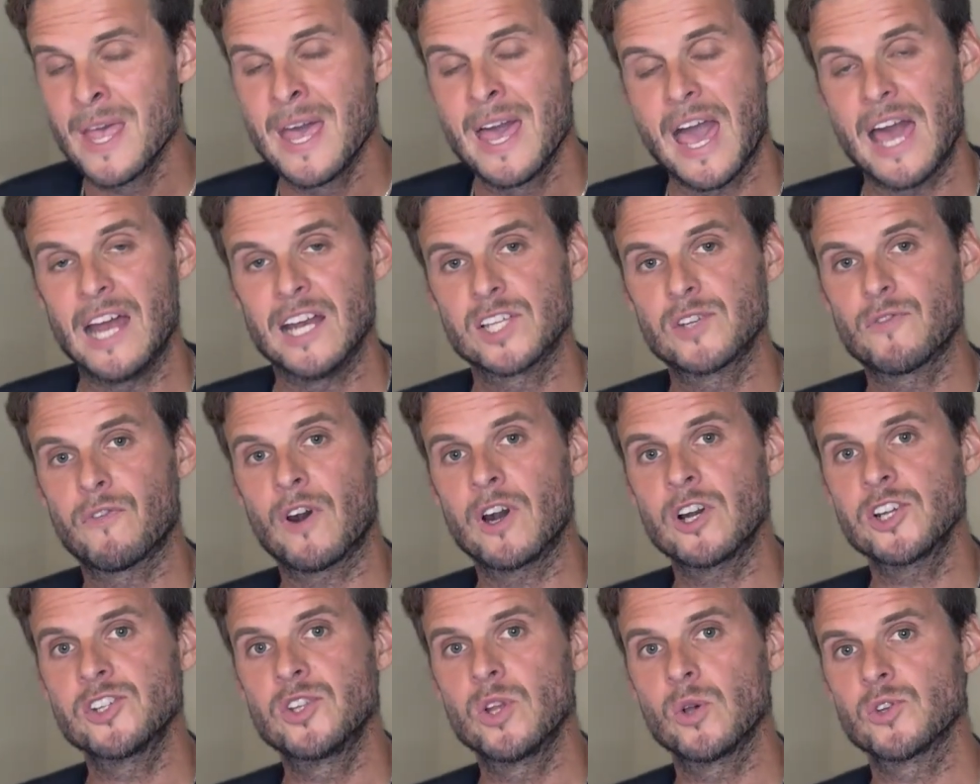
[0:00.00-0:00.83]
And as far
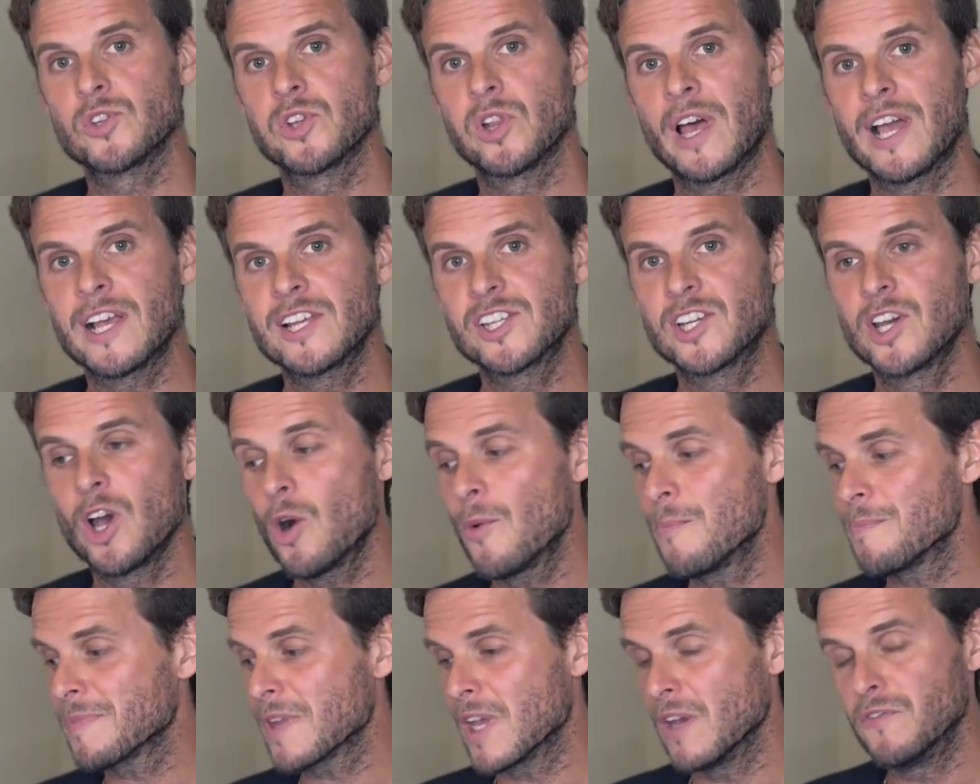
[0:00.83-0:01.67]
as those legs
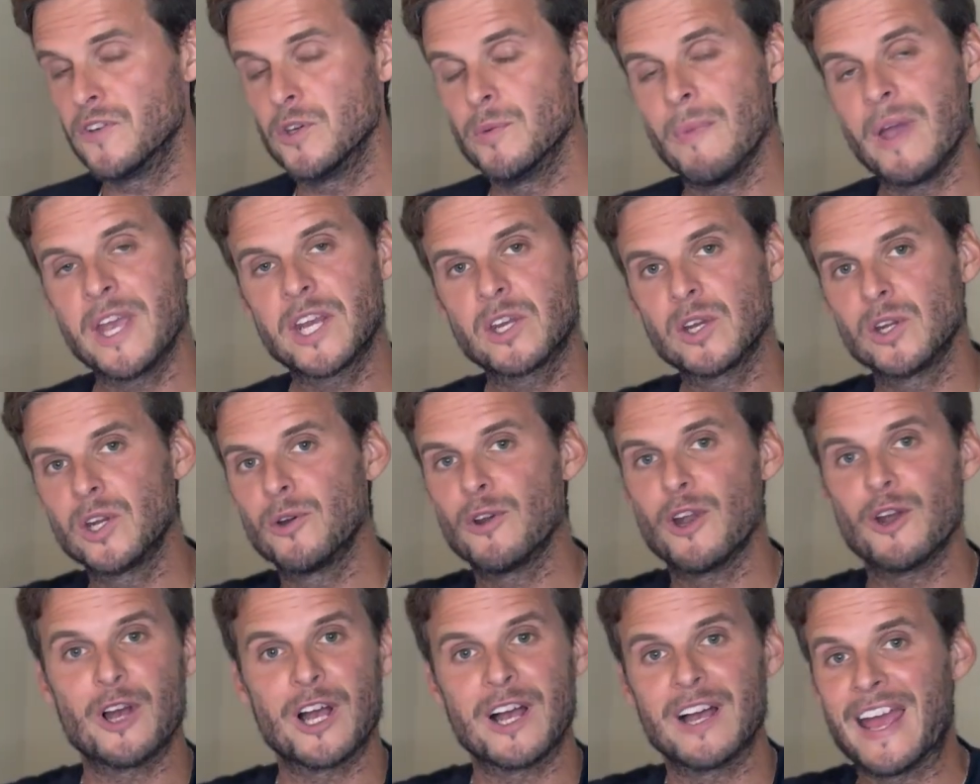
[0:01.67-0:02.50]
go, if you make your
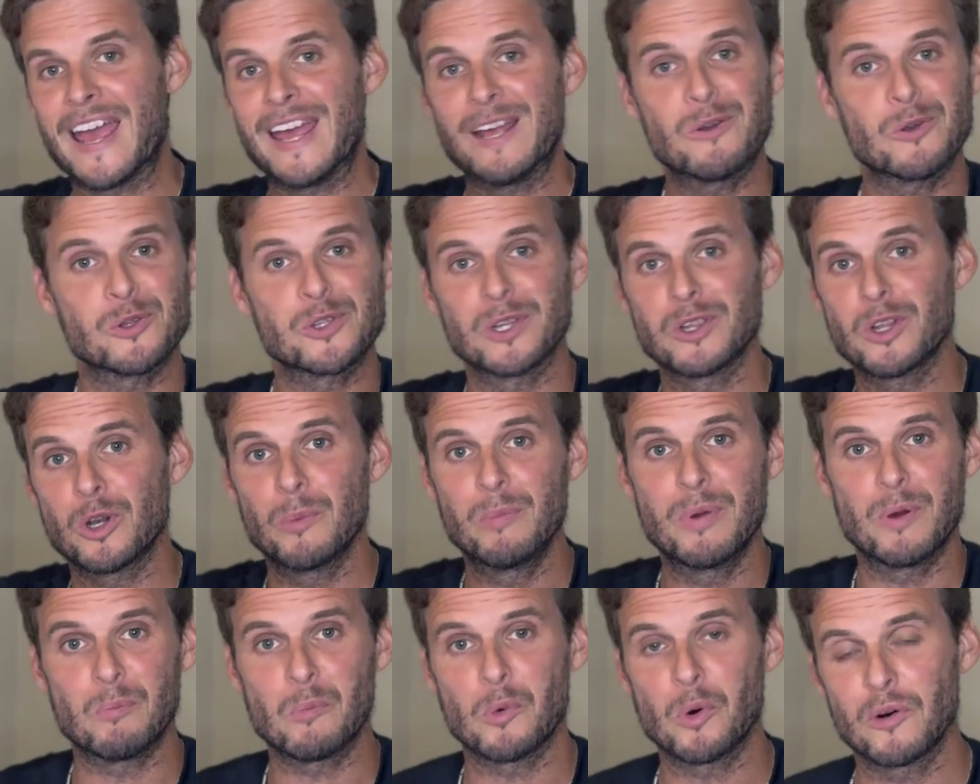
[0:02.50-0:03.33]
ankles a little
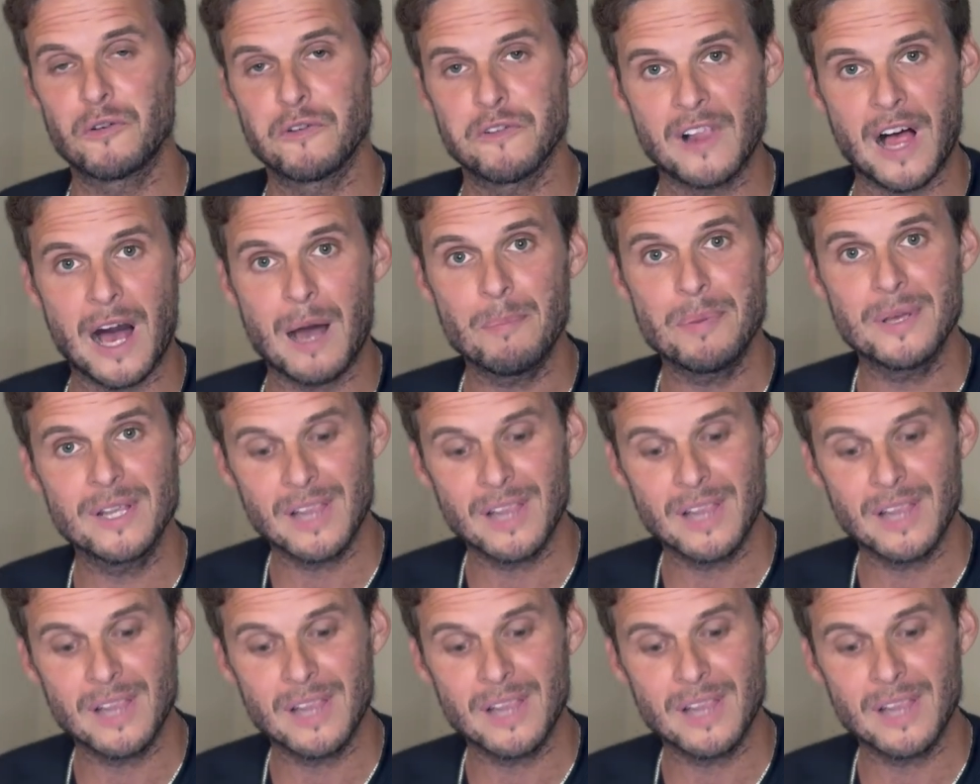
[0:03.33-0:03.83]
bit more floppy,